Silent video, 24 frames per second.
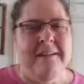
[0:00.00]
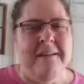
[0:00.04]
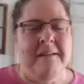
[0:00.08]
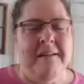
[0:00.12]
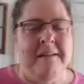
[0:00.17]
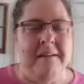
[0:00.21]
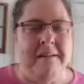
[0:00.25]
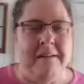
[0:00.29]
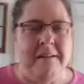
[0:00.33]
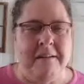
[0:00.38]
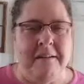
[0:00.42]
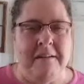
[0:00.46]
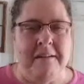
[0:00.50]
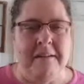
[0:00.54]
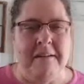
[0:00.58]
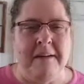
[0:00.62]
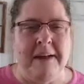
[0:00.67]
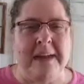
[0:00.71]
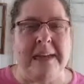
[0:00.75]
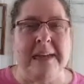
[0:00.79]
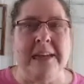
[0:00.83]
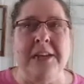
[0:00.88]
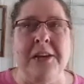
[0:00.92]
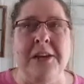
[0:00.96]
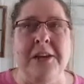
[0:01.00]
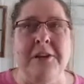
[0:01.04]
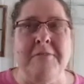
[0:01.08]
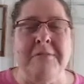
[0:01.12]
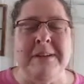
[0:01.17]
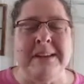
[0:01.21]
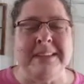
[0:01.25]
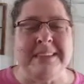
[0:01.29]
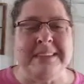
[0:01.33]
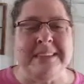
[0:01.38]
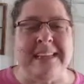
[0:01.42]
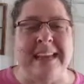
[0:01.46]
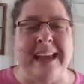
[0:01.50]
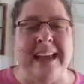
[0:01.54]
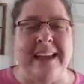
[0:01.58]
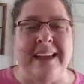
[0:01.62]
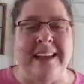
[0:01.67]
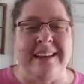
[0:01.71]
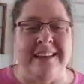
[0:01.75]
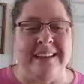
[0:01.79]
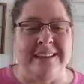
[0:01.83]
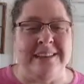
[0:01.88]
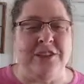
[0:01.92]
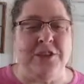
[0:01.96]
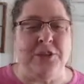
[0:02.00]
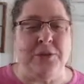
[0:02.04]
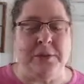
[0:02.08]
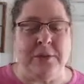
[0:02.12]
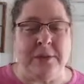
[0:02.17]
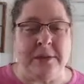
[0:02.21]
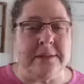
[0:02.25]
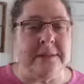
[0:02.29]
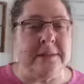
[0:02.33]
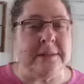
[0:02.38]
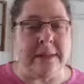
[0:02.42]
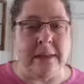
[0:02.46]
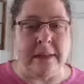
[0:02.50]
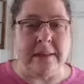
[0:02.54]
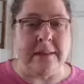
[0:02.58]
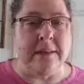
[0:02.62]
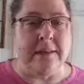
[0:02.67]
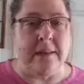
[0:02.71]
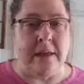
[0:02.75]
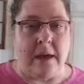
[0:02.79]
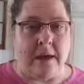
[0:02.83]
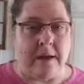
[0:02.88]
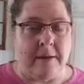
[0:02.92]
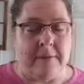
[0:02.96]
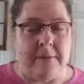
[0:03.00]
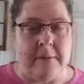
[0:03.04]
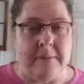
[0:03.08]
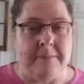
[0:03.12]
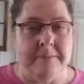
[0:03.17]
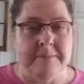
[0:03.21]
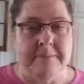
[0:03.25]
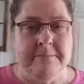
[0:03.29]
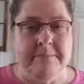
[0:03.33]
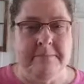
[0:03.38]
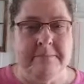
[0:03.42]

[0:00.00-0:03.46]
Oh, and you know what's sad is you could sell a lot of them.